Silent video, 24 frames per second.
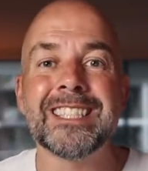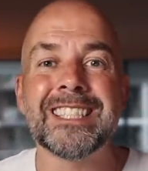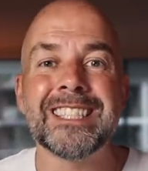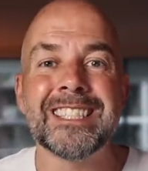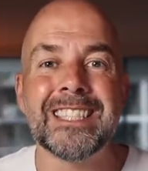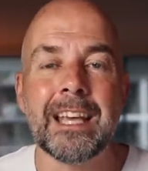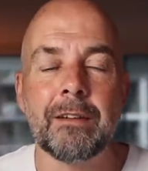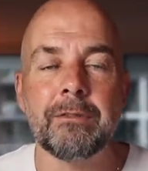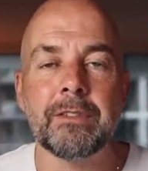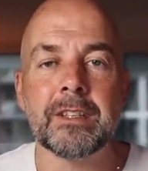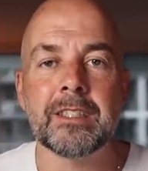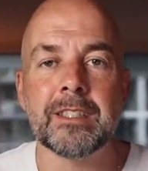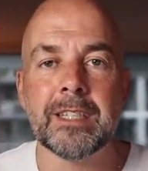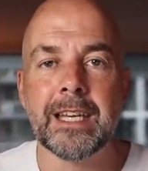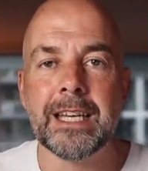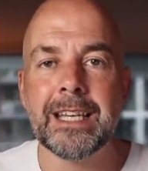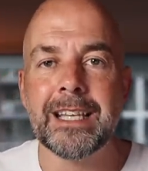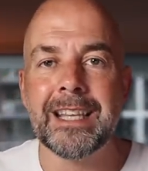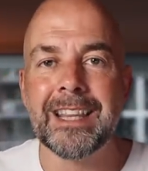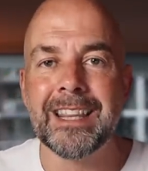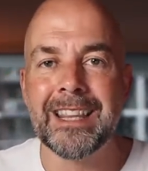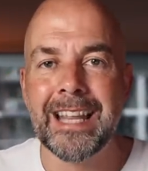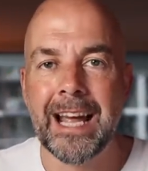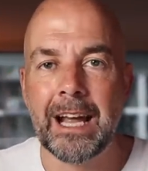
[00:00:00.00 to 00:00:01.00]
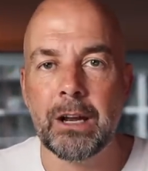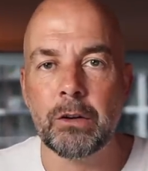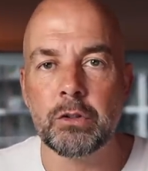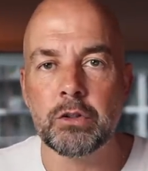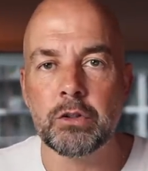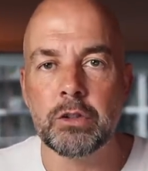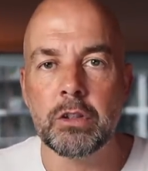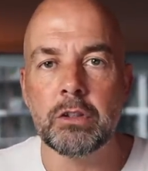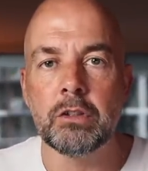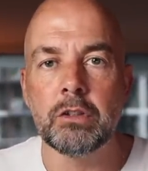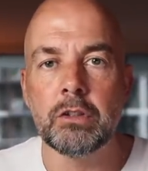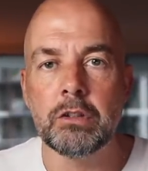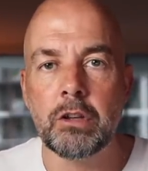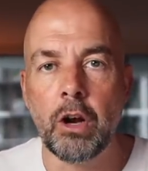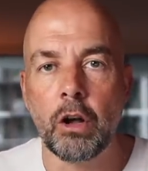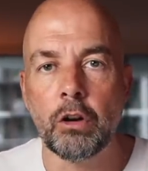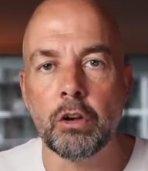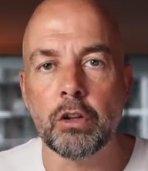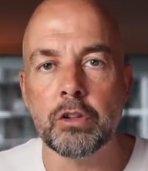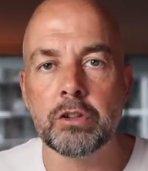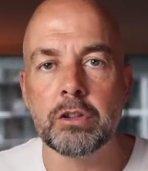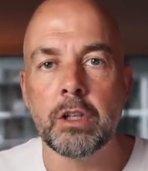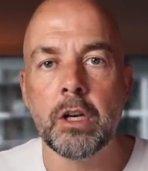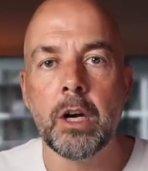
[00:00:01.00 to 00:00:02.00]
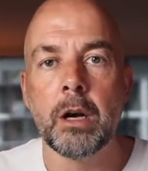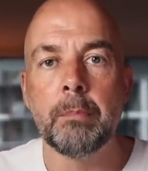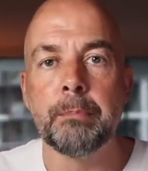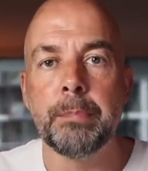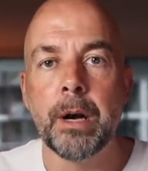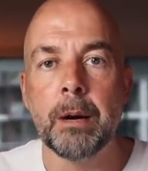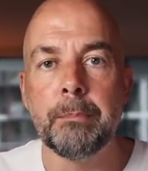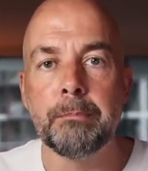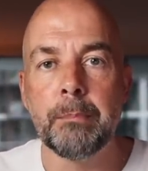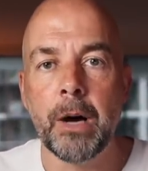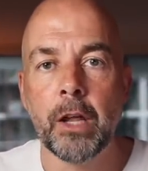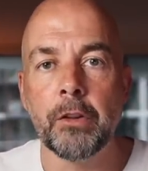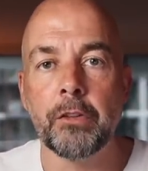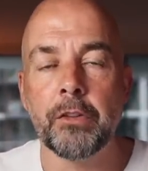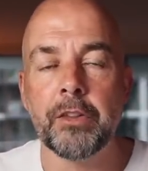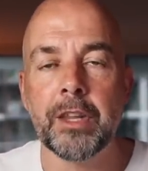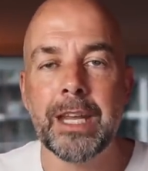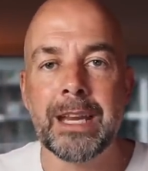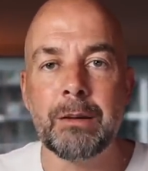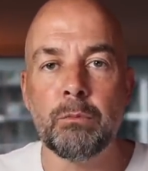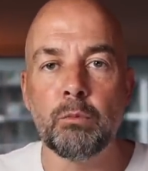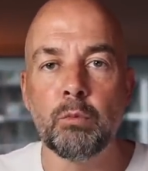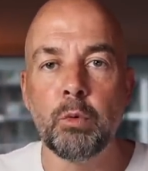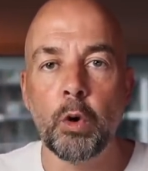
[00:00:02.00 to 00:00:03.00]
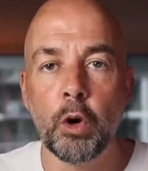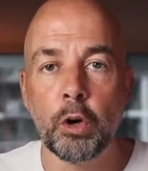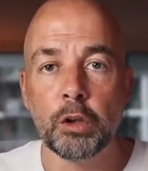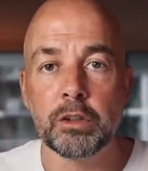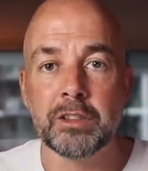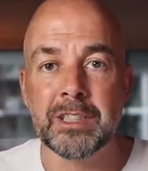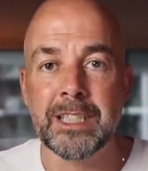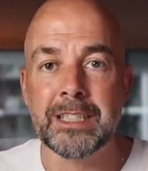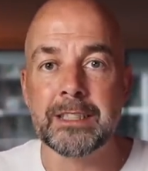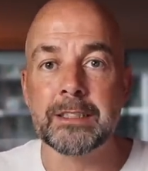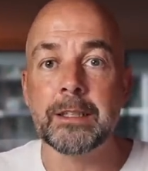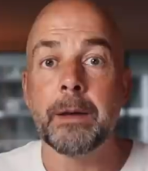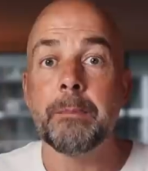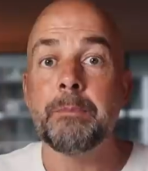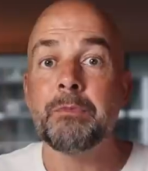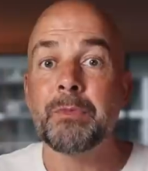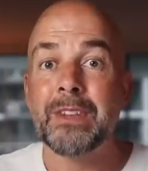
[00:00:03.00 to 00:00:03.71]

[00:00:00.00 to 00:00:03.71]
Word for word: $17,000 per month in royalties.